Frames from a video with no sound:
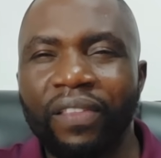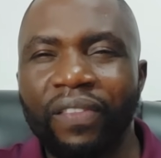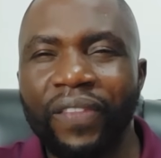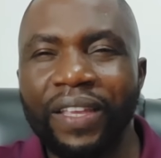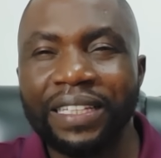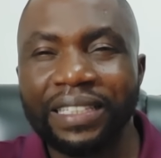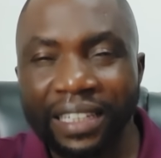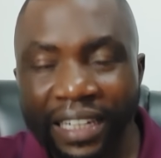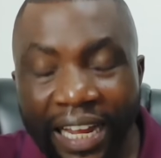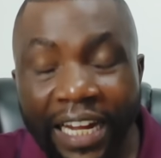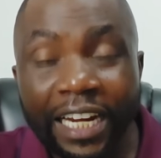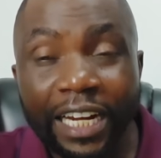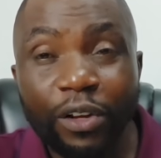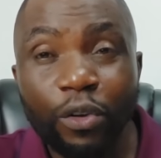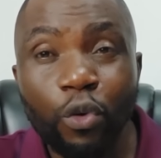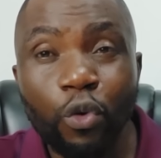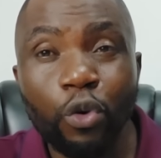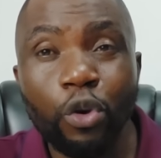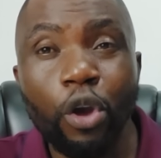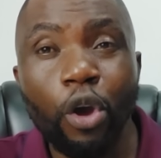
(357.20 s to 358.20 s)
there's
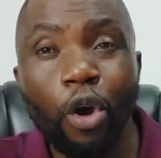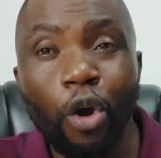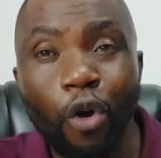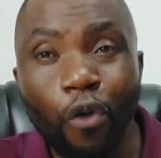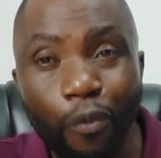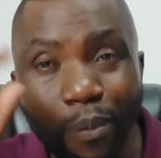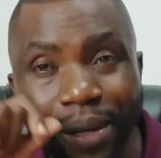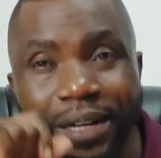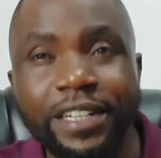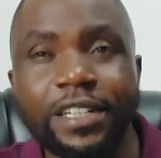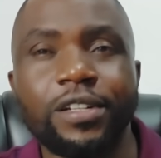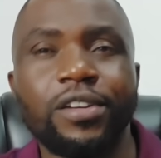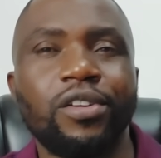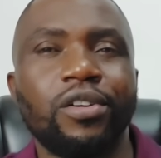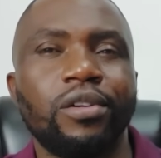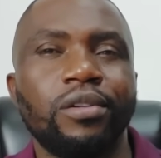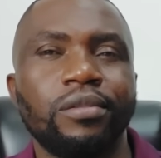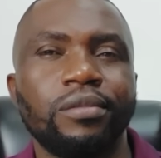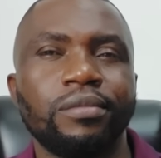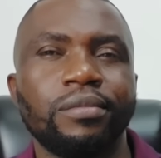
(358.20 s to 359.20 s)
likelihood of
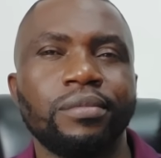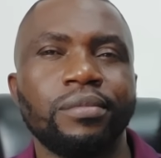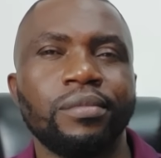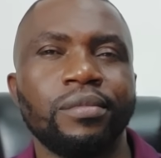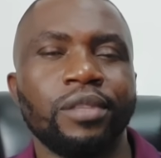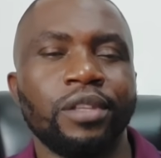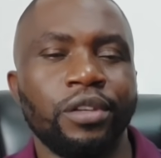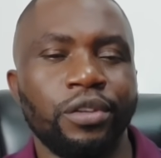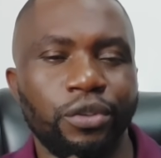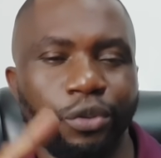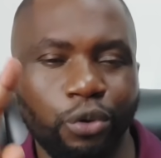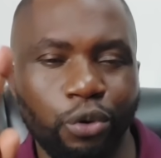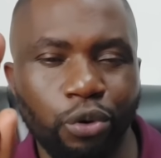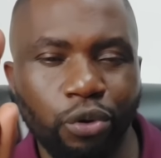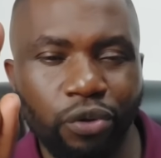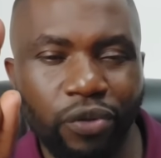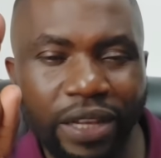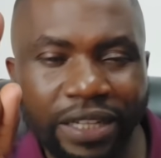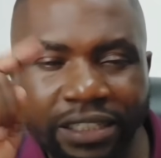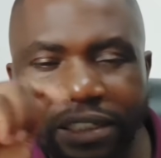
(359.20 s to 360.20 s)
betrayal.
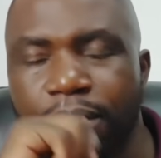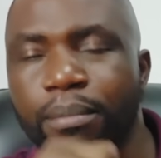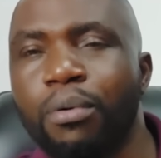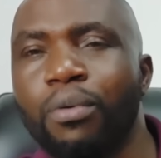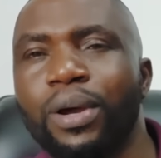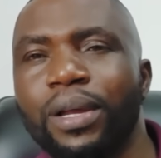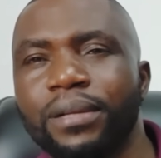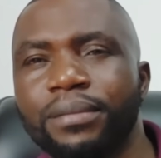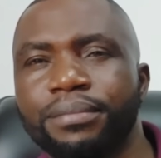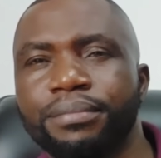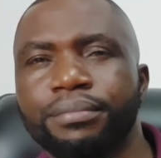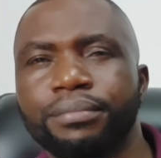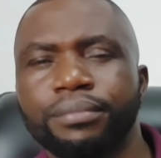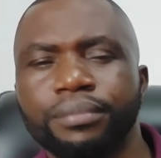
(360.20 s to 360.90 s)
So that's number one.